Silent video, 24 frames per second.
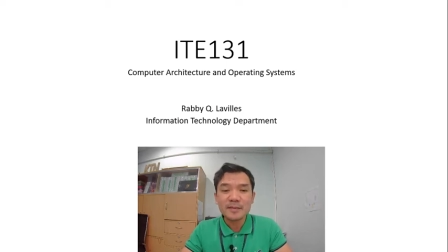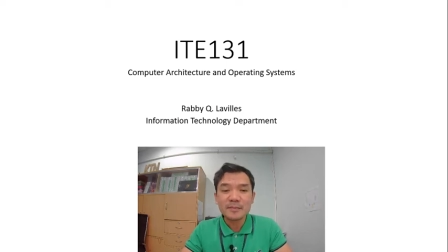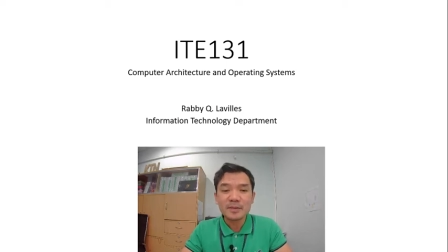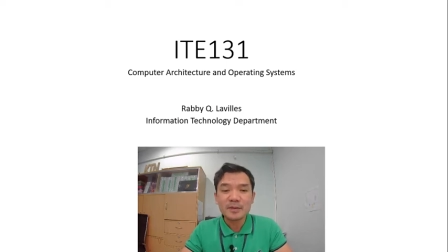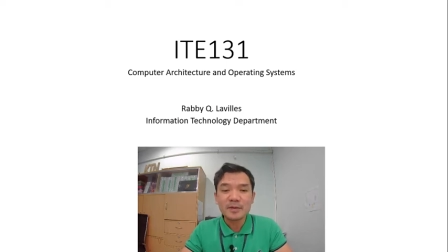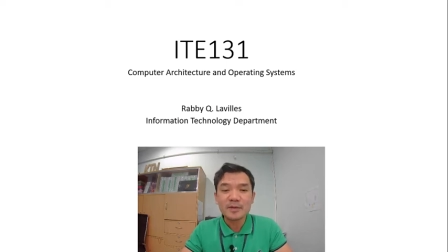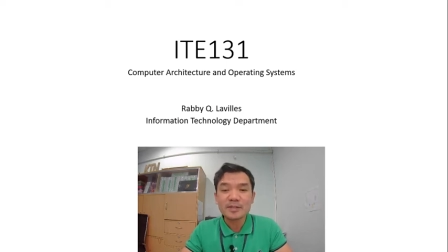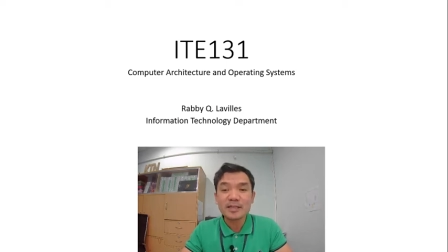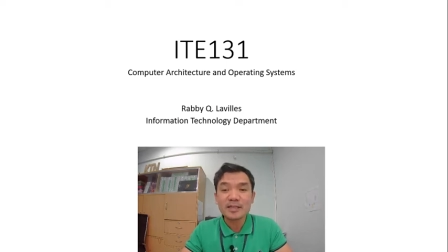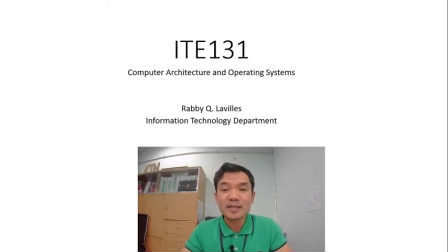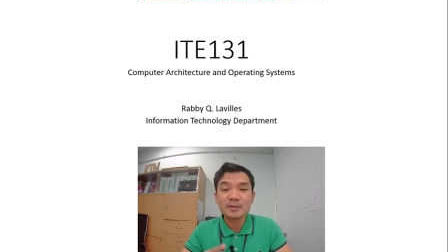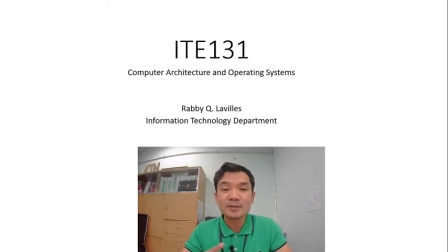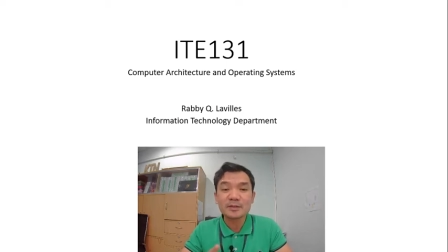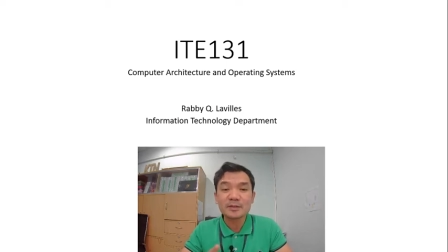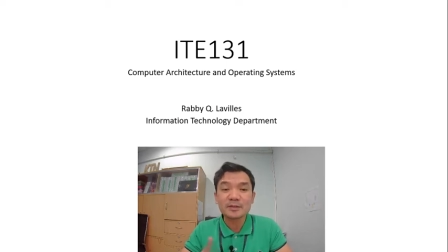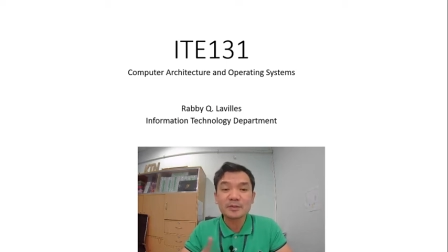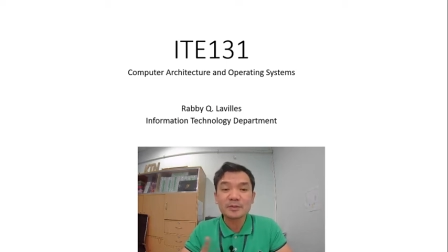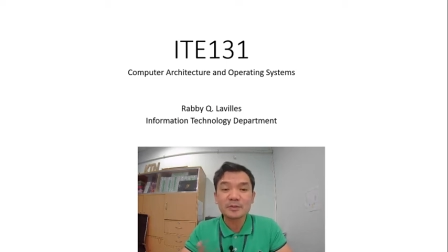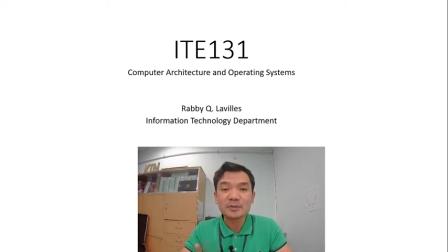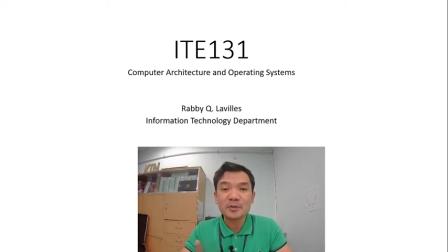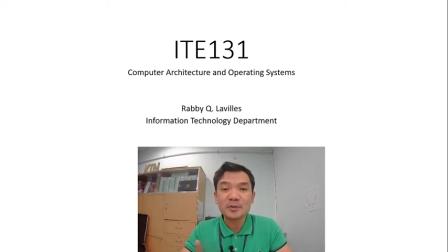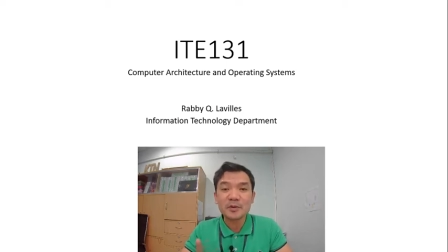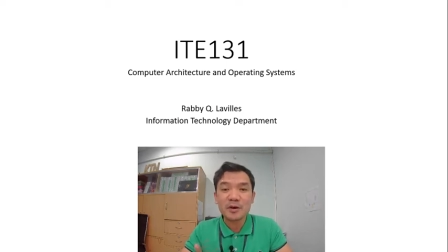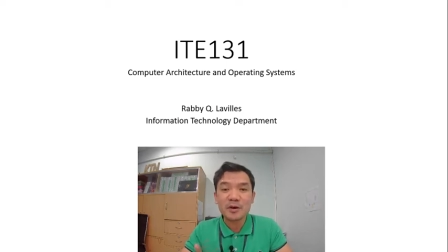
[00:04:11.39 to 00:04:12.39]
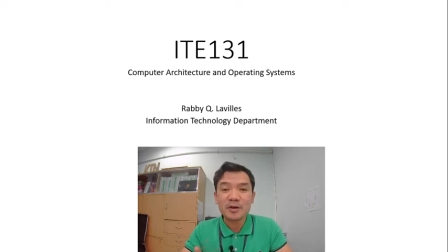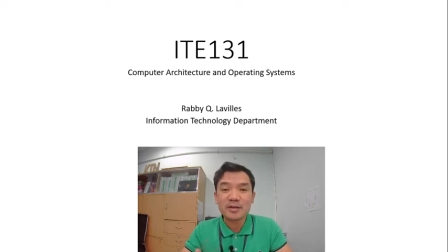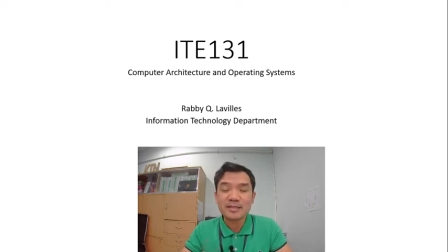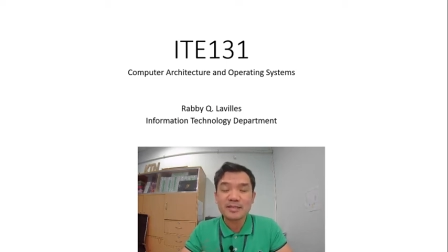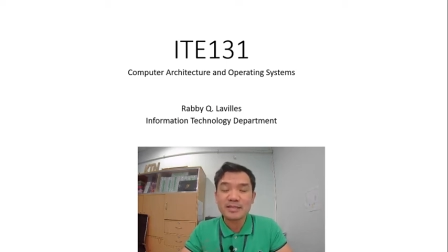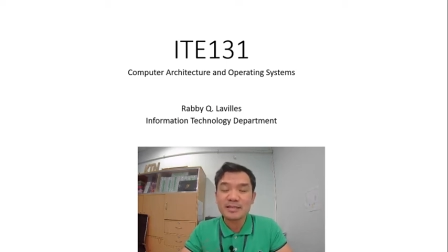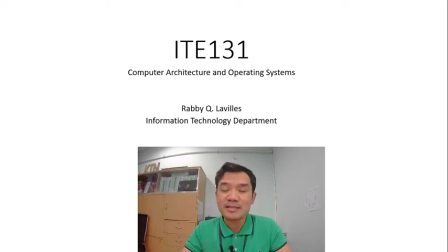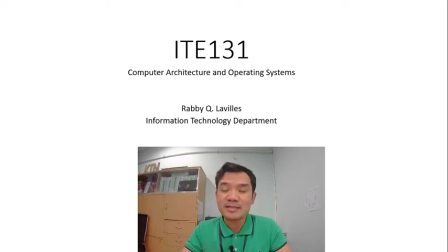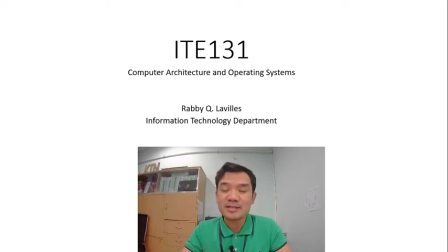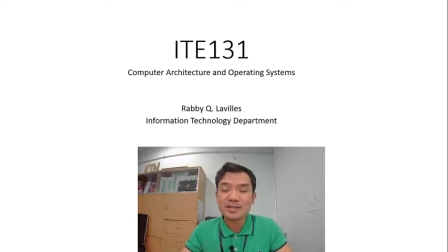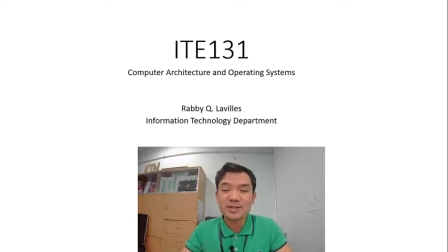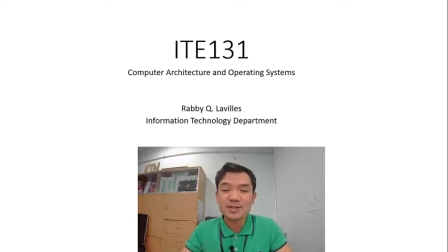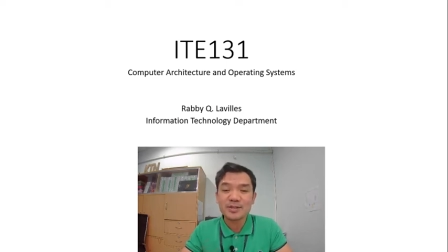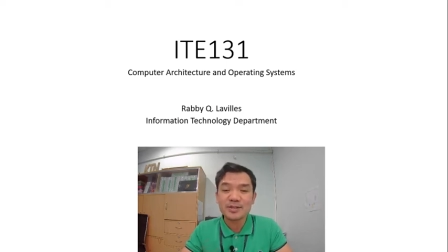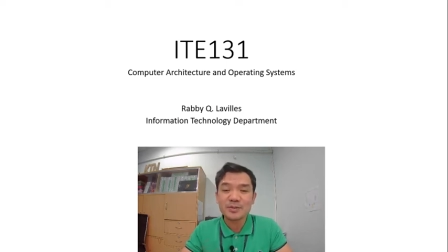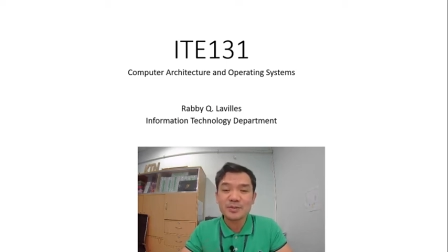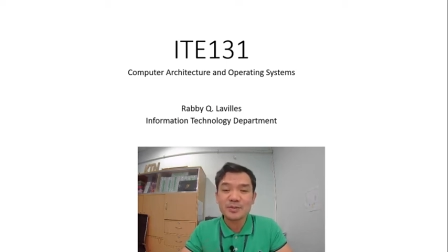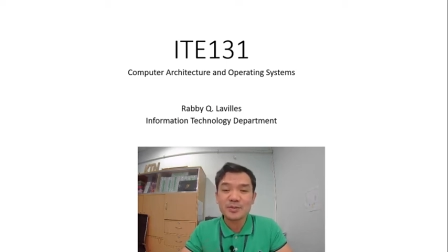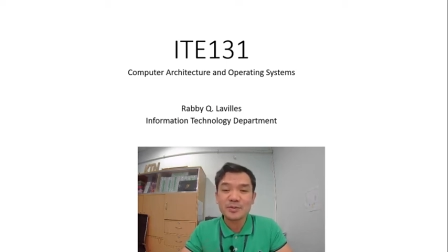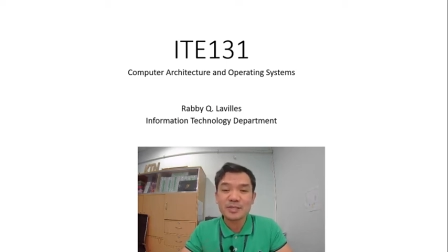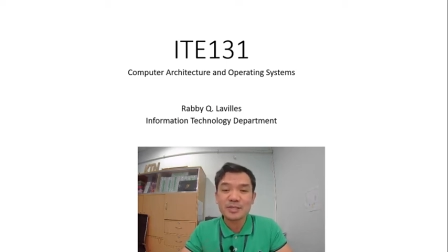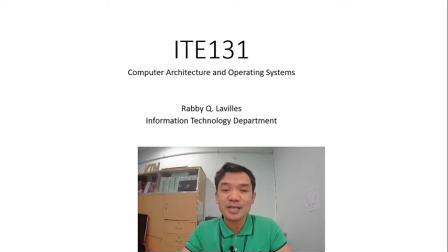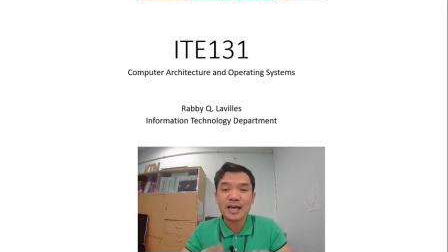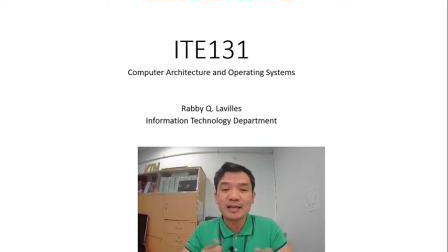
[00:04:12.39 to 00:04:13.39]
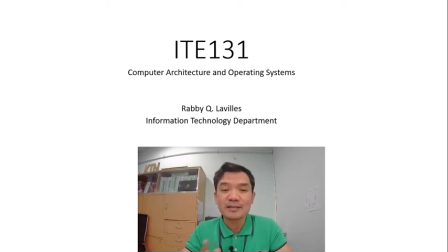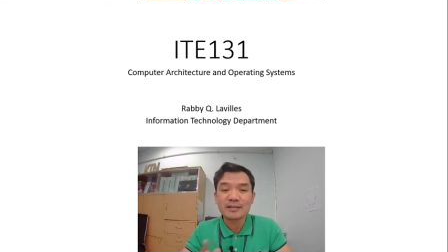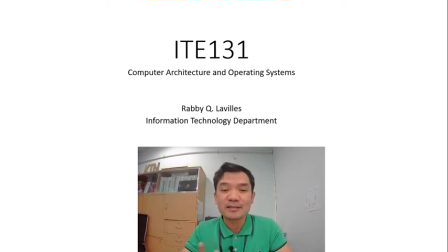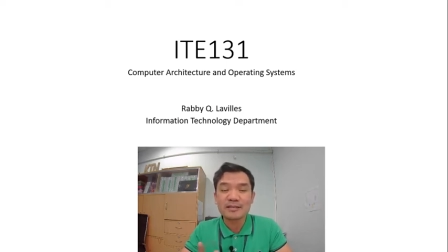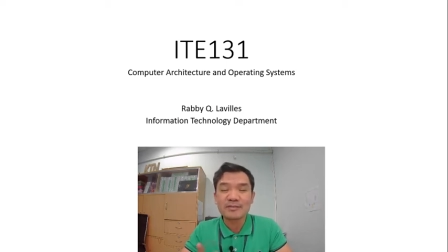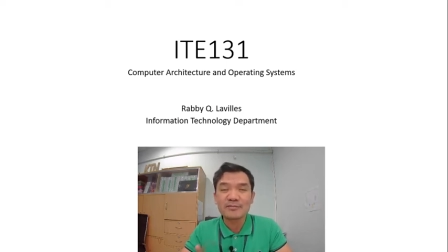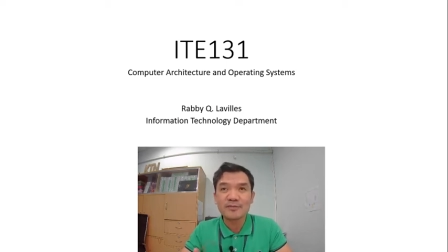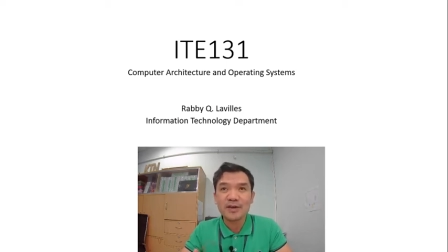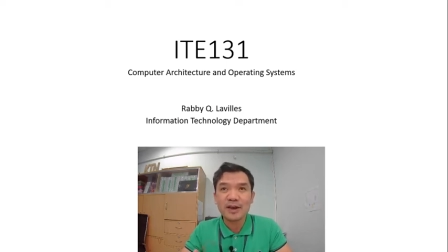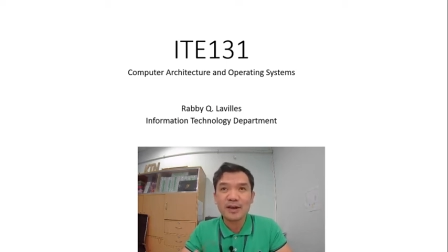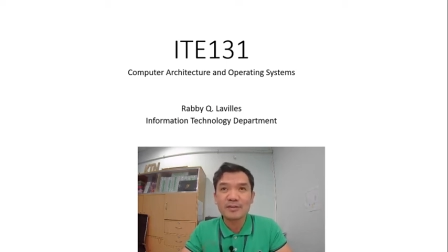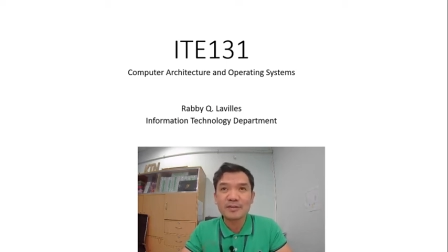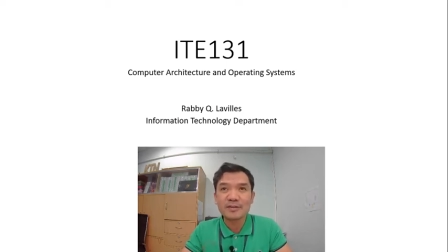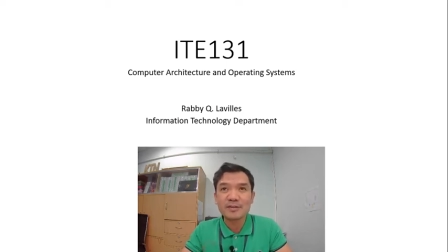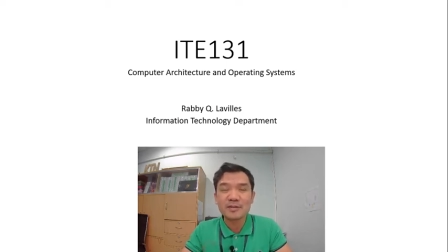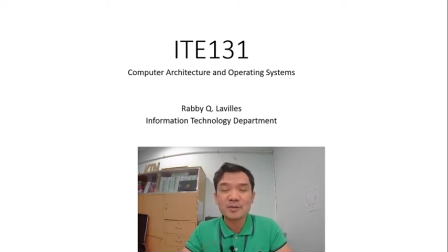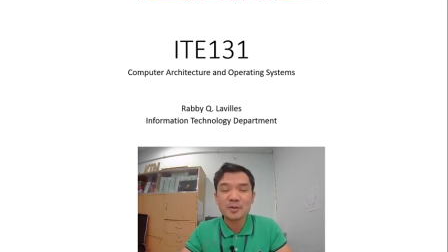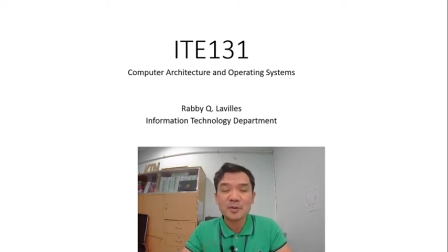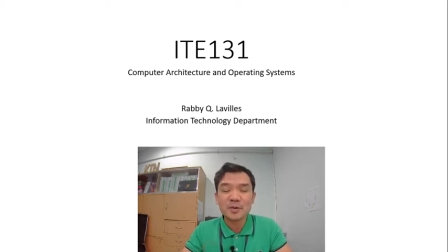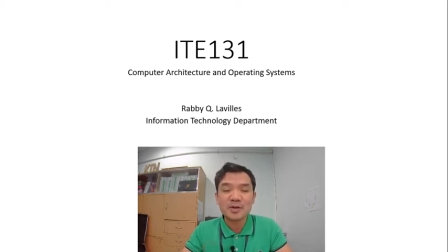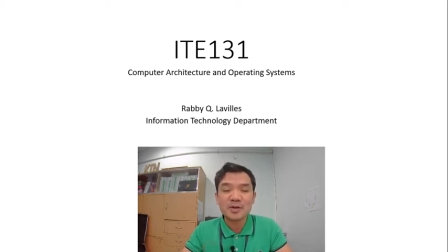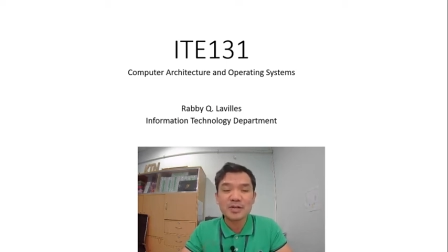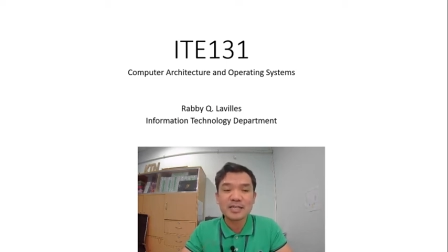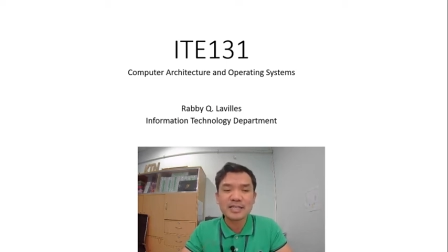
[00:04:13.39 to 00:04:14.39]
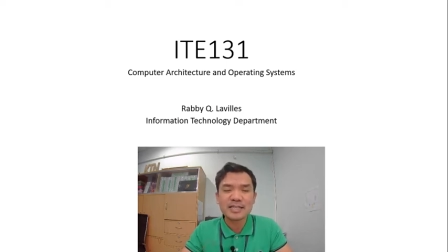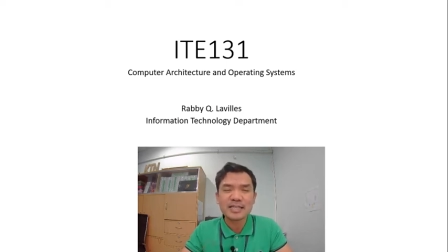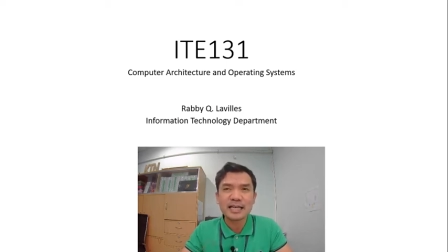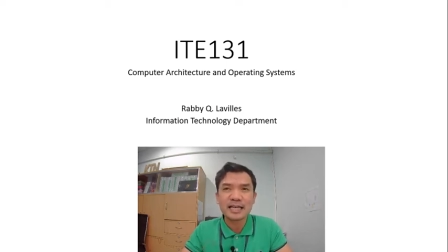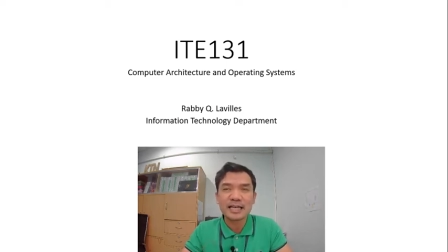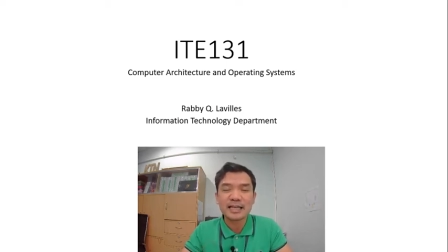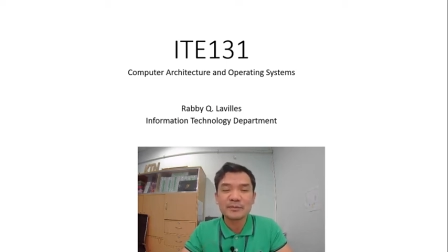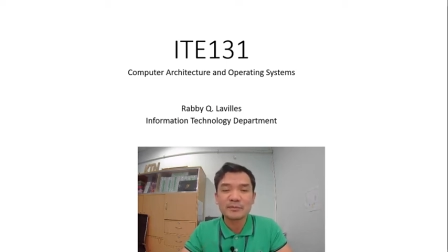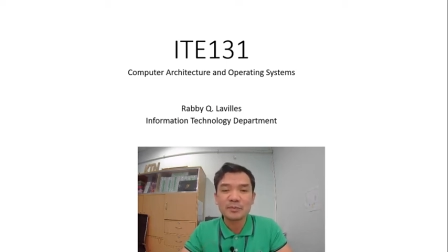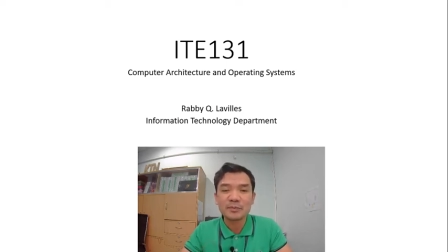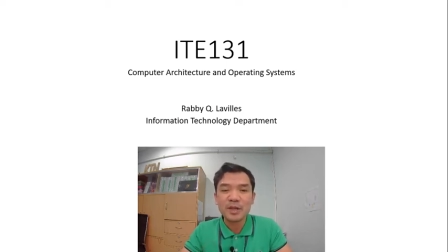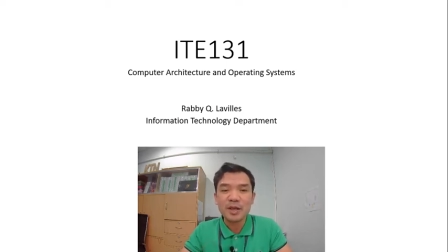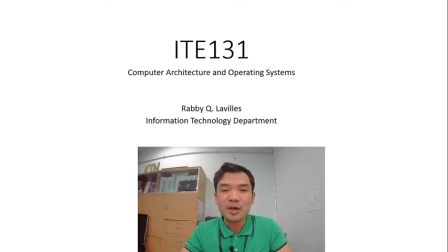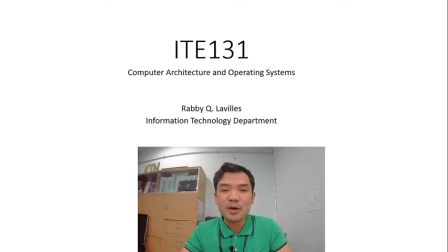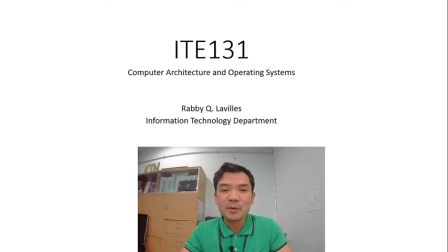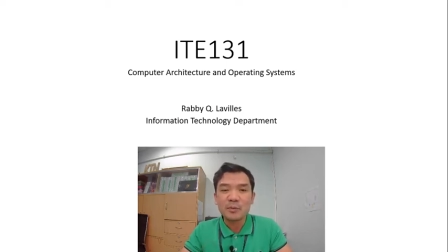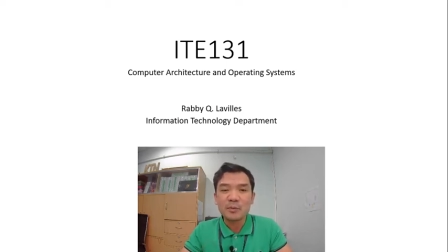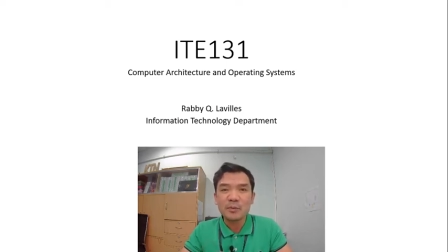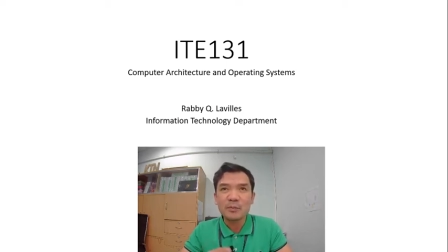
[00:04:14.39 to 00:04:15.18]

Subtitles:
because I took two courses just to satisfy this course, and